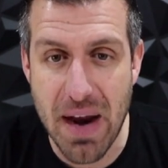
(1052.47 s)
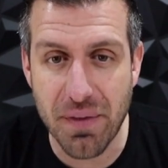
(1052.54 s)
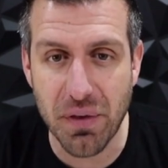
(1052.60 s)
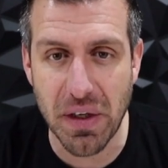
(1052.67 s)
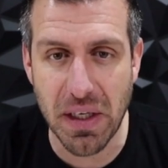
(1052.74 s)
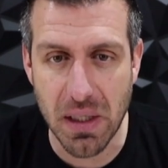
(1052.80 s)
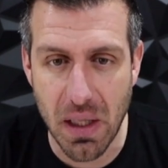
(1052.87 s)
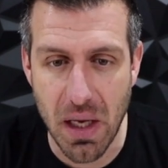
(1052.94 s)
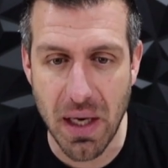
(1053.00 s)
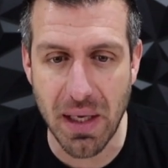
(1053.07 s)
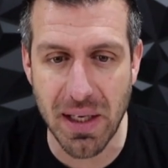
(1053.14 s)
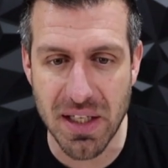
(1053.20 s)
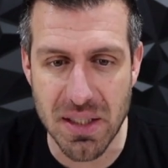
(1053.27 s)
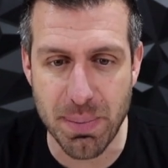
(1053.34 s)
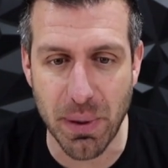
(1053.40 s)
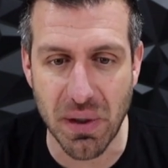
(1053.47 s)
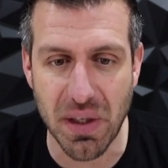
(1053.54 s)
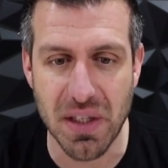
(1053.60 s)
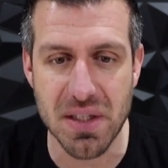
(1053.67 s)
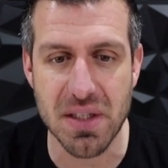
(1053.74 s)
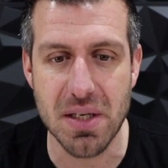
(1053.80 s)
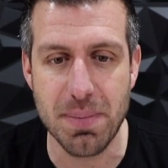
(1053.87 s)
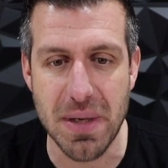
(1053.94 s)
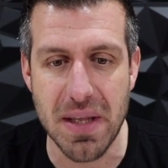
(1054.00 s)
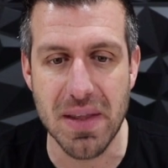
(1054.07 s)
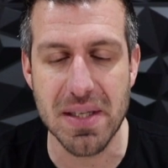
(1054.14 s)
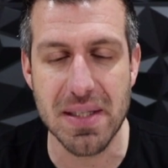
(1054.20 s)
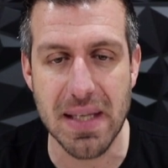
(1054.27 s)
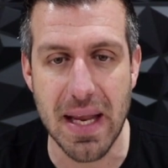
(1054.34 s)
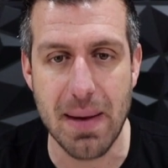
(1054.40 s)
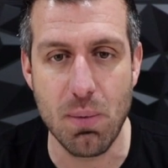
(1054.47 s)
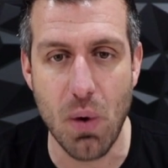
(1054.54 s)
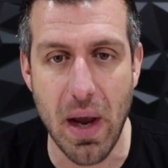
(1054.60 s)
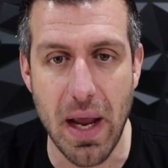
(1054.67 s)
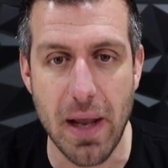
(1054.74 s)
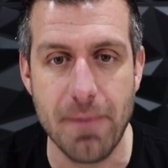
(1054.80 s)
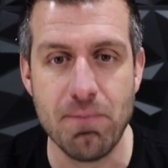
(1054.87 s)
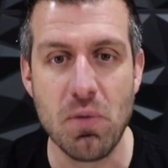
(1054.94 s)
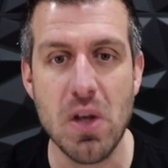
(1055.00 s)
every client experience to be the same way.